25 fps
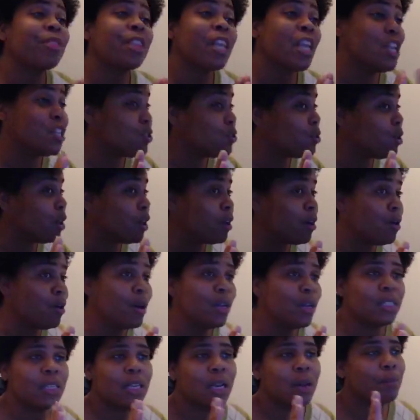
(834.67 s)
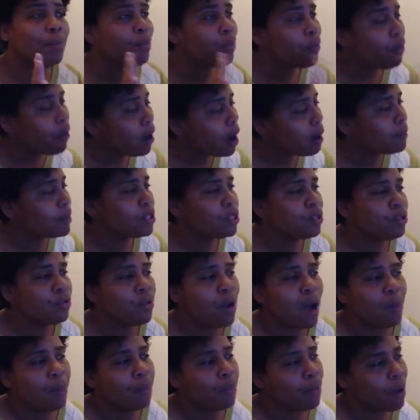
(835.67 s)
is your coins. And I promise
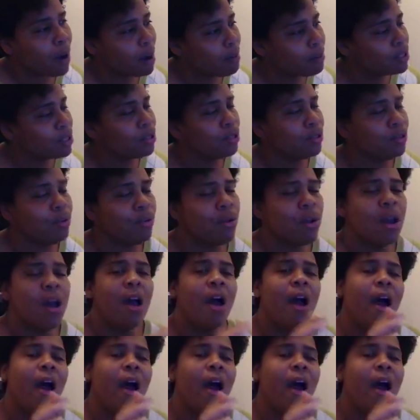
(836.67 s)
you,